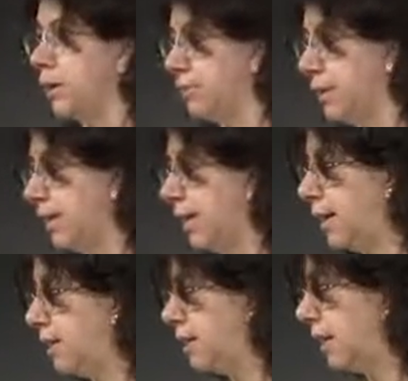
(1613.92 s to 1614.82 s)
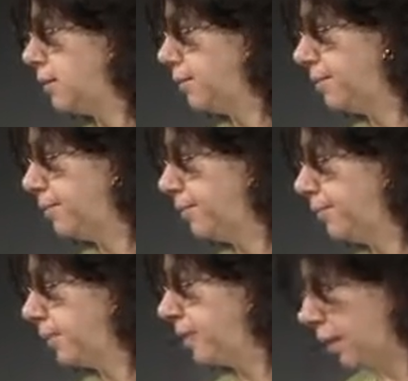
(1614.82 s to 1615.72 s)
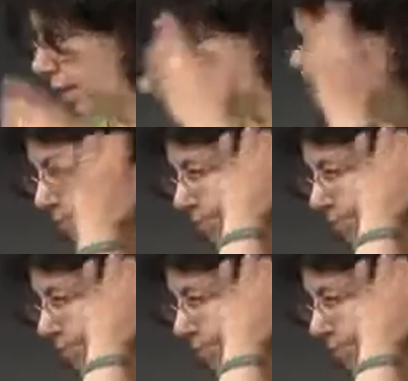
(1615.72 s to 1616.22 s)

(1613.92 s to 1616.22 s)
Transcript: of this data set. Okay?